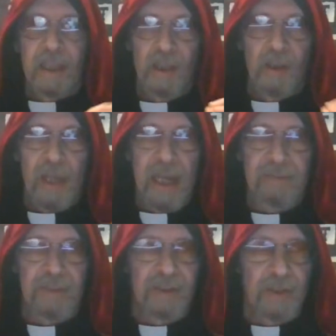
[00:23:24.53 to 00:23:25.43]
you
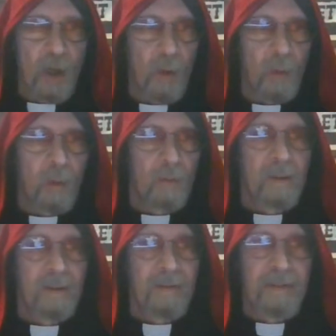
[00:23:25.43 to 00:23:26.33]
have to know
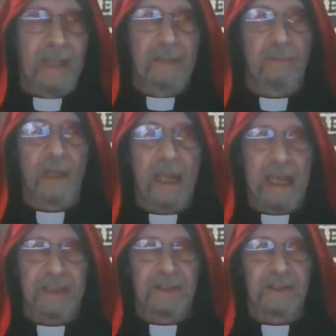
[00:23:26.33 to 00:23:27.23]
they were
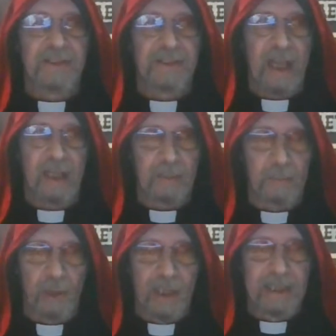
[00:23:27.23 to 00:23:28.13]
actually
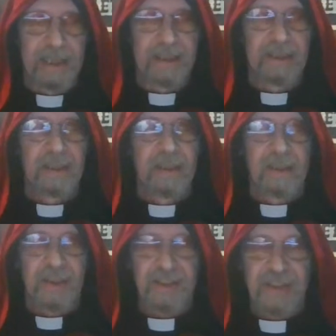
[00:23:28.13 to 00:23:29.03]
celebrating
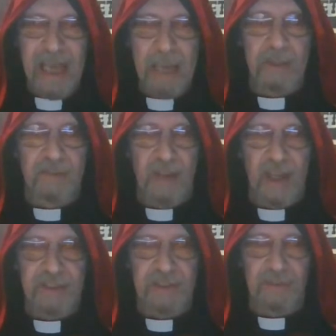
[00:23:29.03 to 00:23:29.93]
the Sabbath
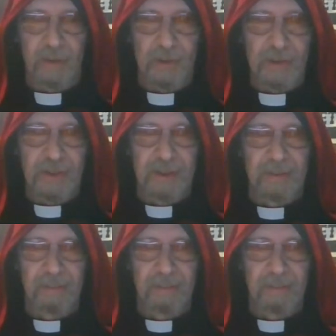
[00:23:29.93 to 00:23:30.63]
festivals.